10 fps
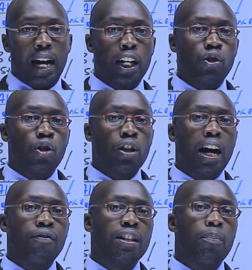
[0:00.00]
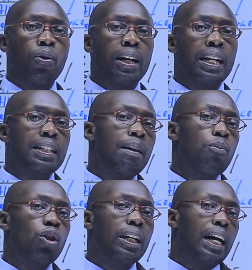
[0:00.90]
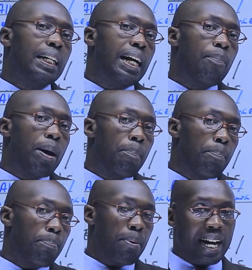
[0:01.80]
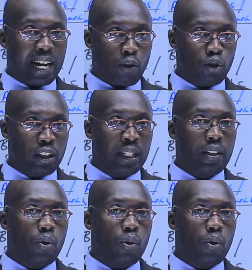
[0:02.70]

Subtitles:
and you don't have somewhere somebody can come and park a lorry,